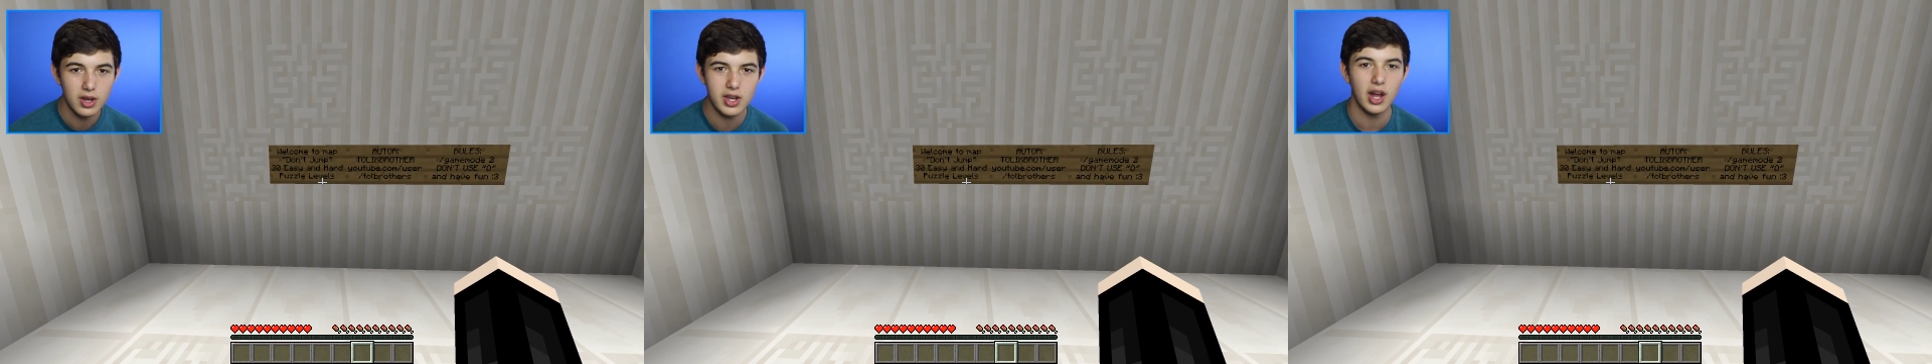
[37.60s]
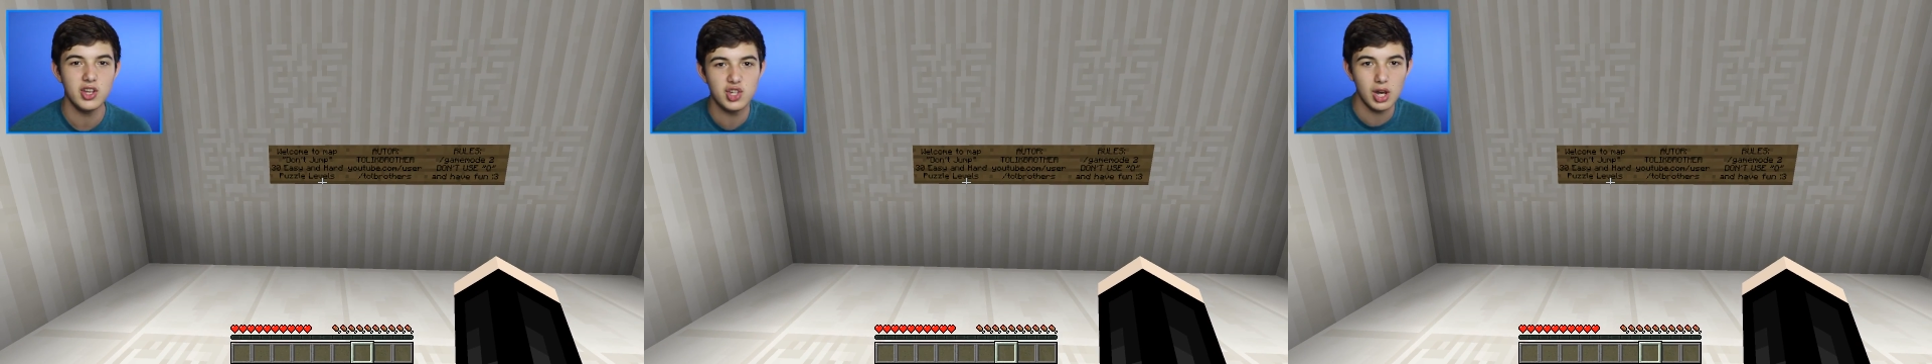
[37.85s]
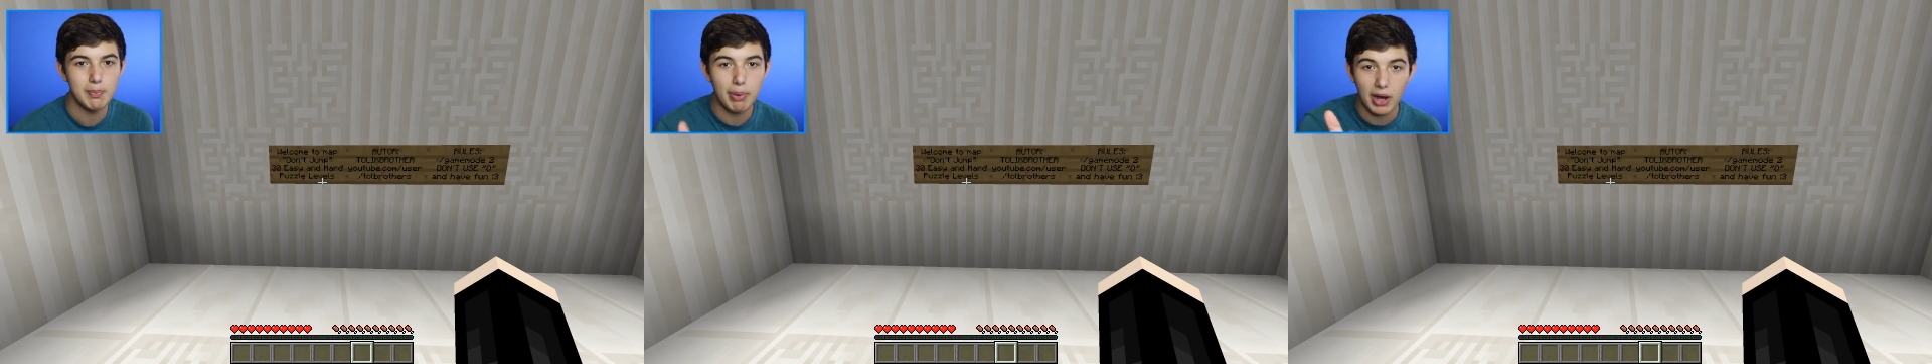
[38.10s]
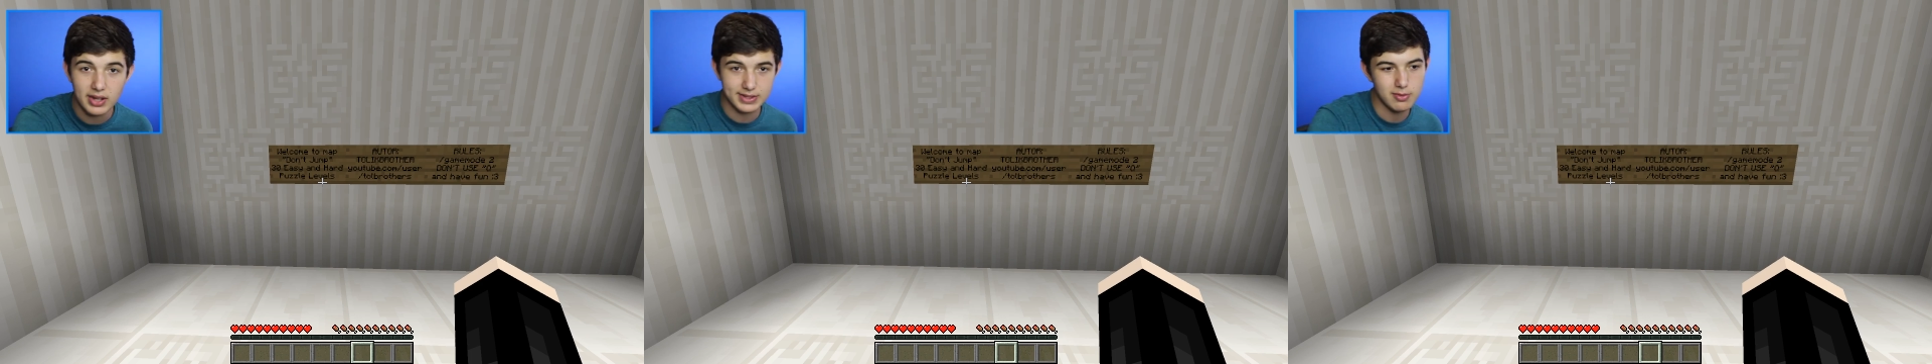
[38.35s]
not jump
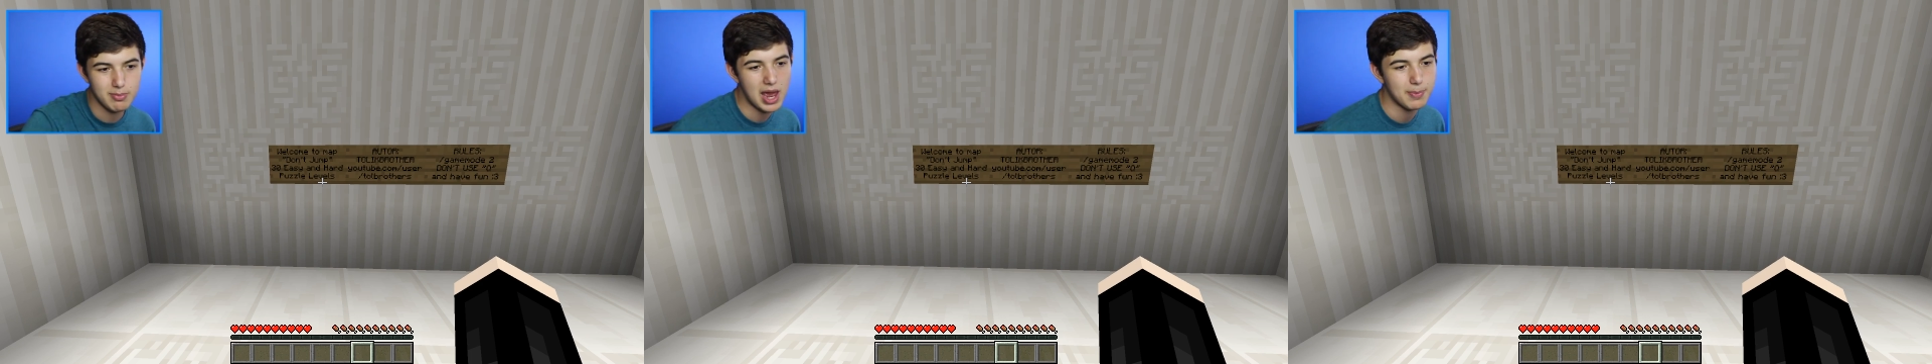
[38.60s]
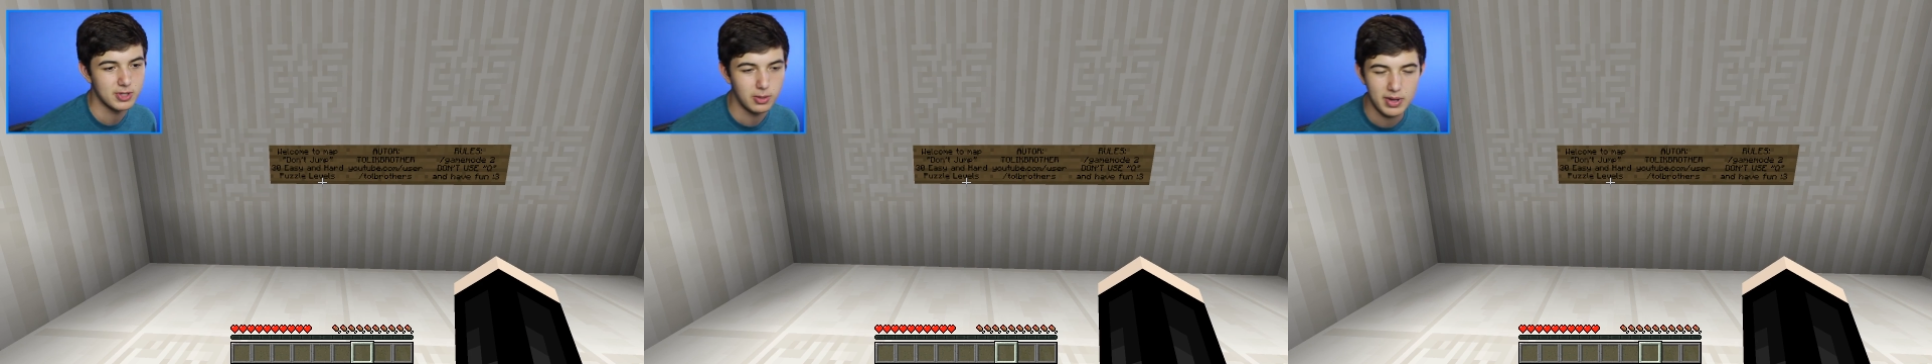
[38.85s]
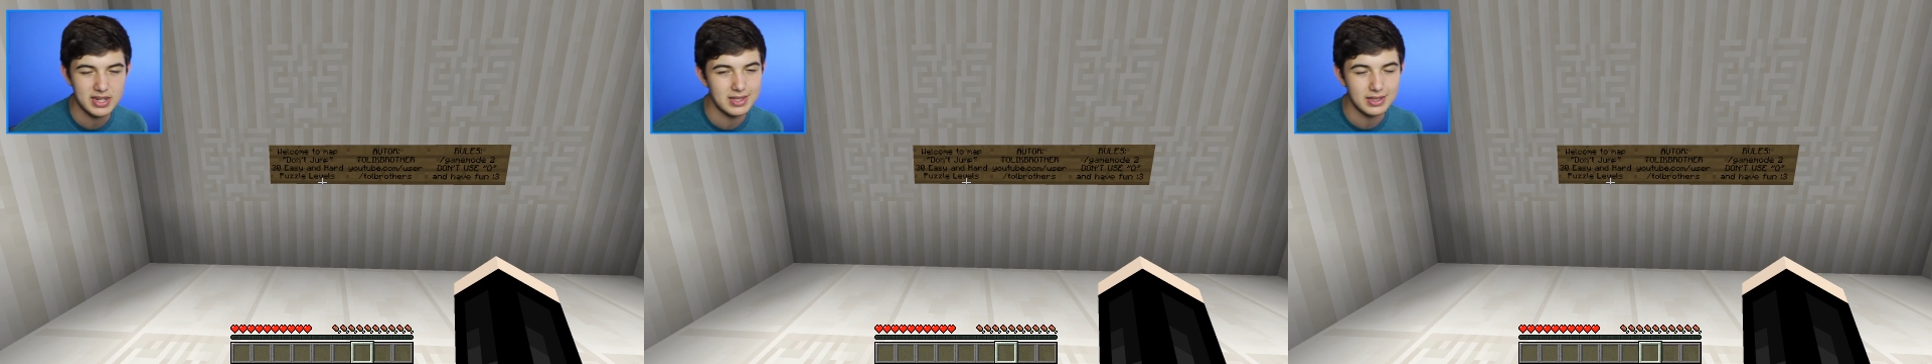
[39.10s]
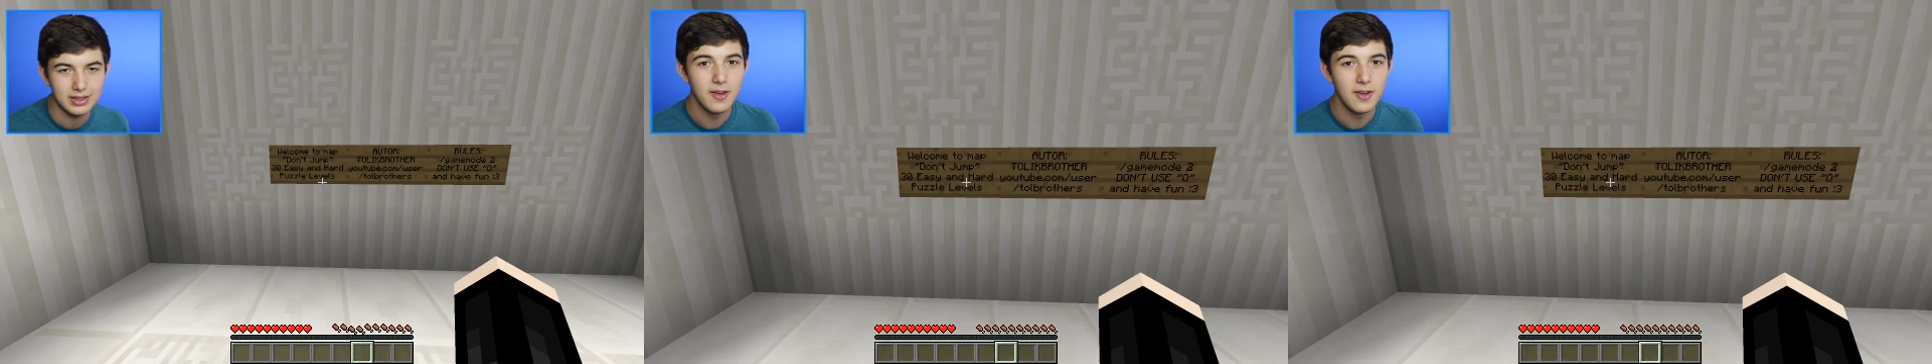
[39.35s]
puzzle map. So basically,